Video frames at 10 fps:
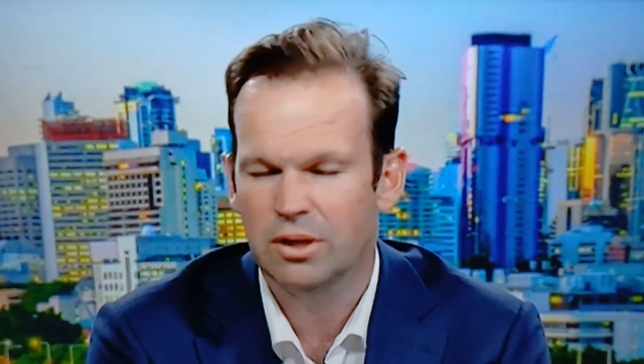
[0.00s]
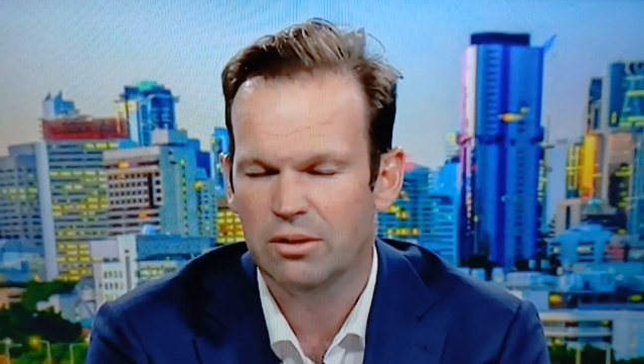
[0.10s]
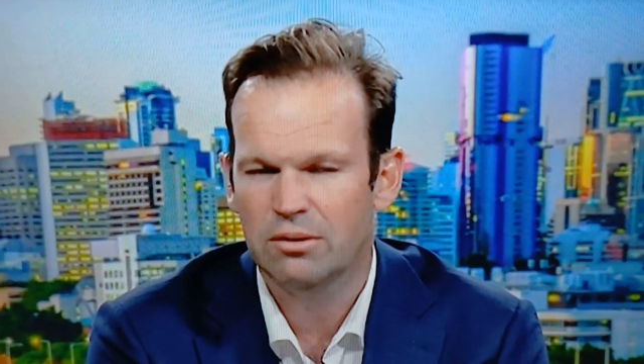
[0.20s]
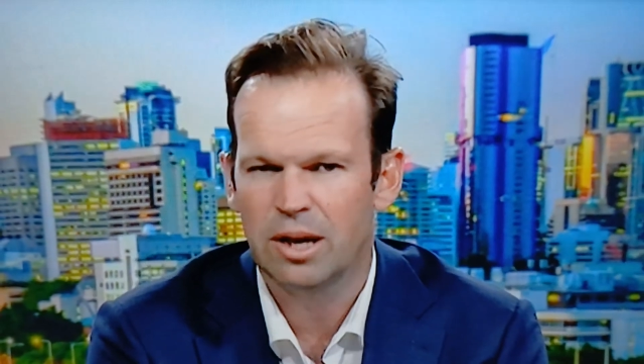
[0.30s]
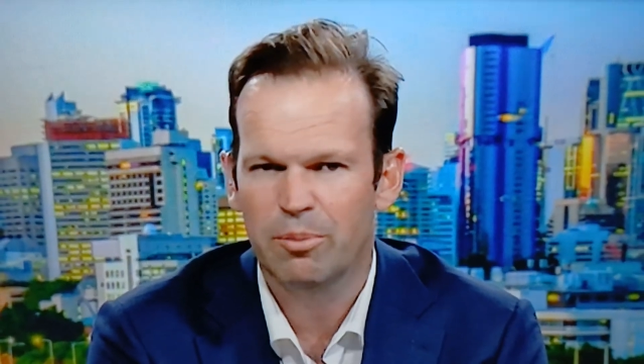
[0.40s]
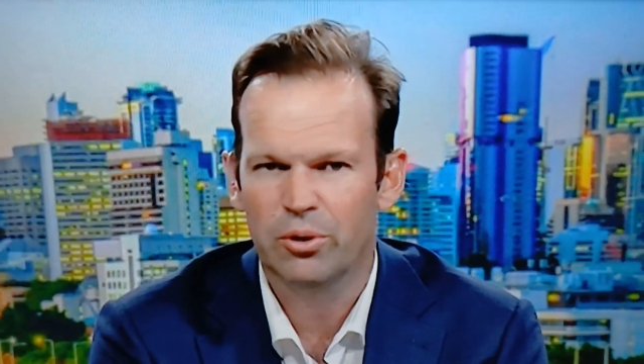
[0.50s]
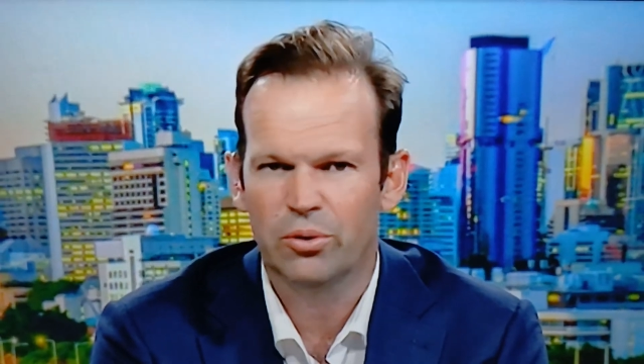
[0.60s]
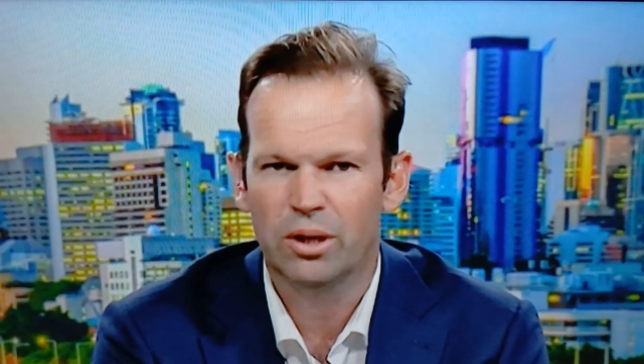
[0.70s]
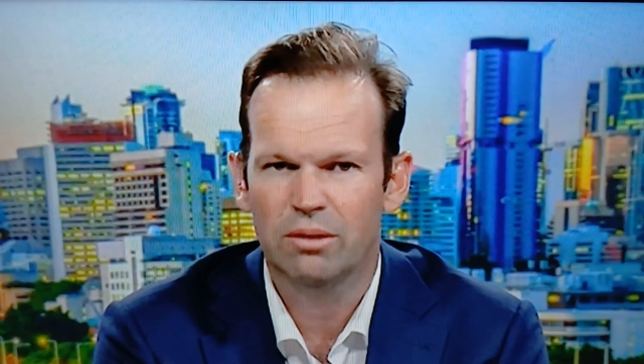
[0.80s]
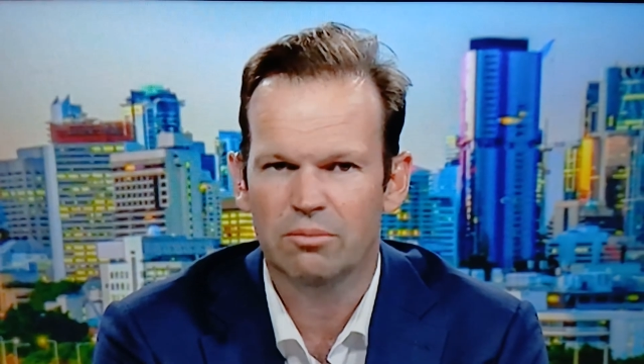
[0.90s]
in
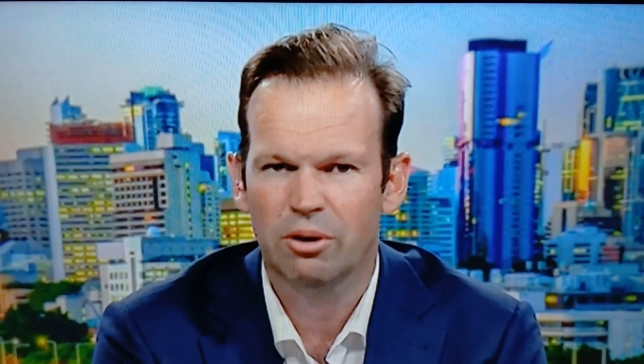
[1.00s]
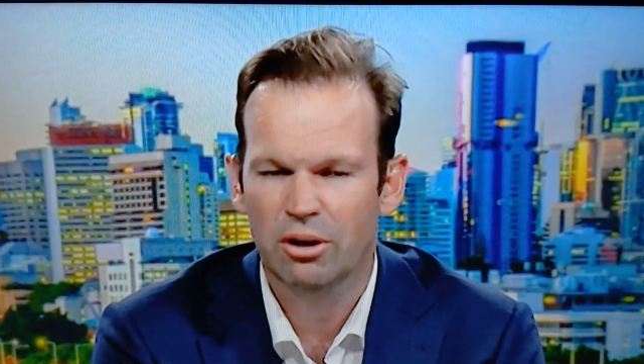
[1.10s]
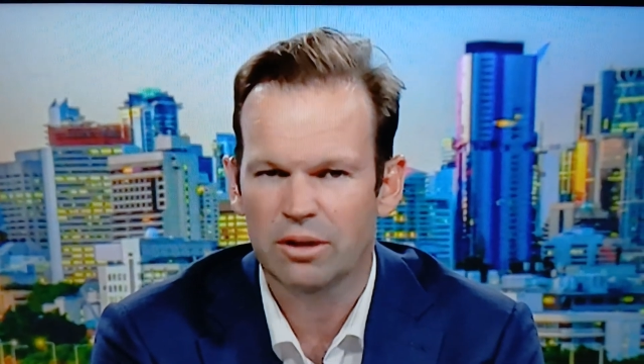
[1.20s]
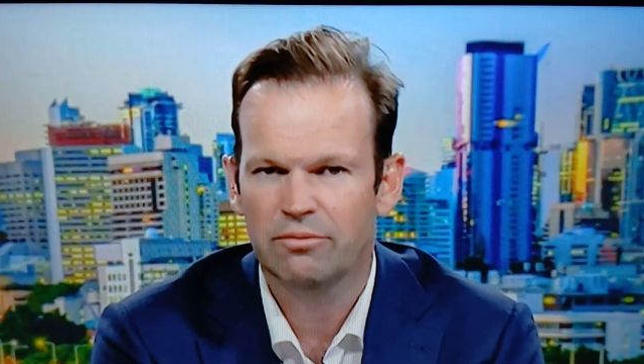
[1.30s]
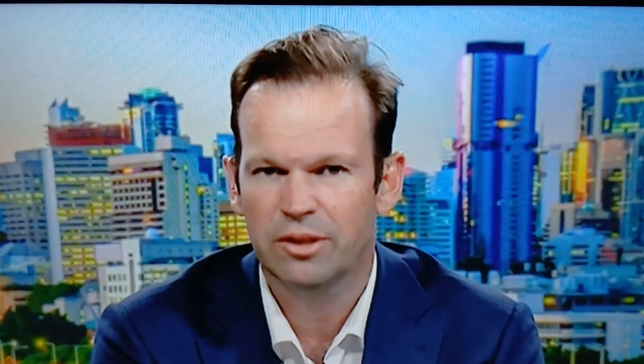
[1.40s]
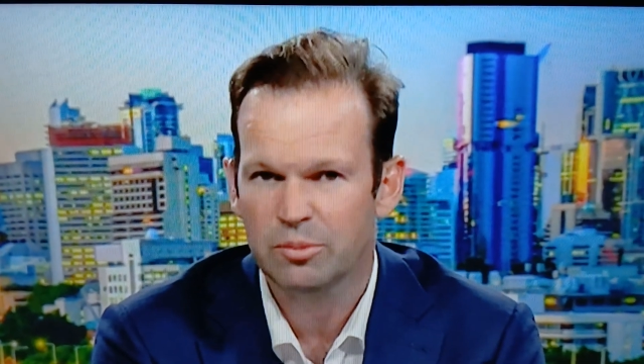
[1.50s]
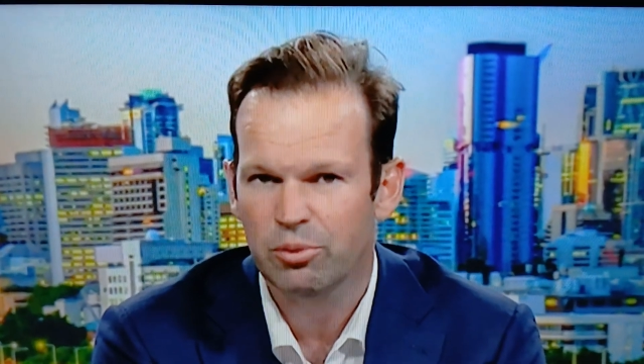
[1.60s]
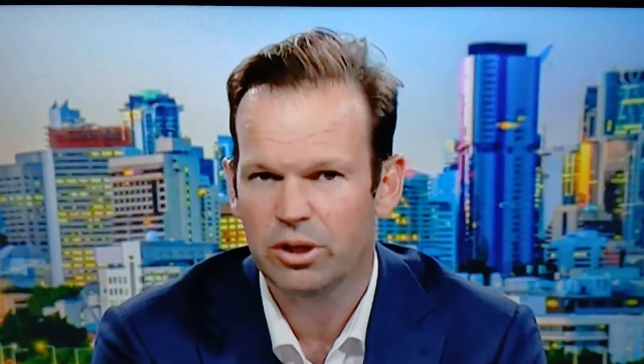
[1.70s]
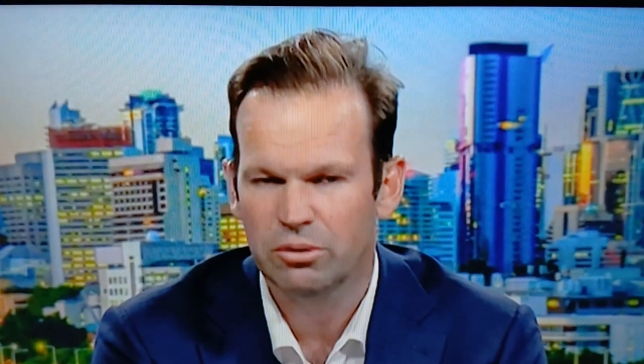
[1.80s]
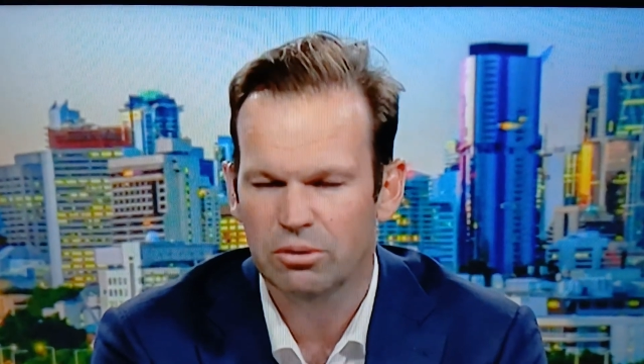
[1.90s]
Capricornia, where I live. That's
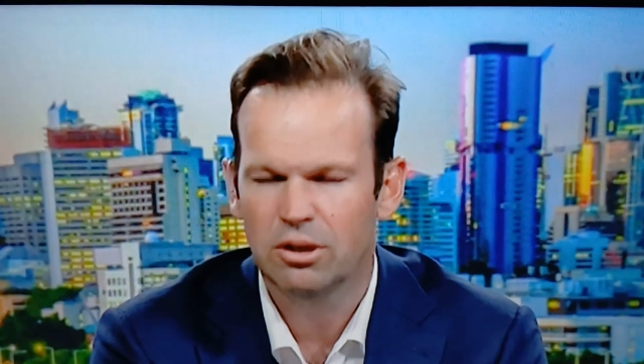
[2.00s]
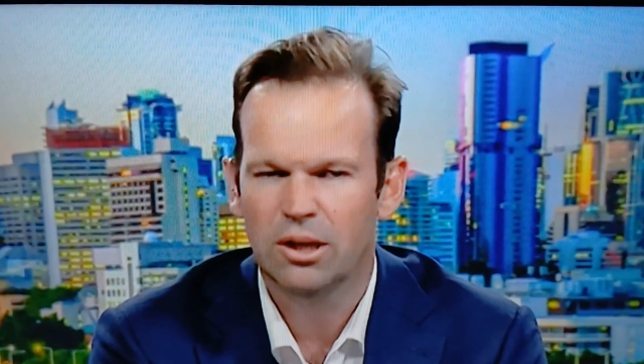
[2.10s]
pretty good.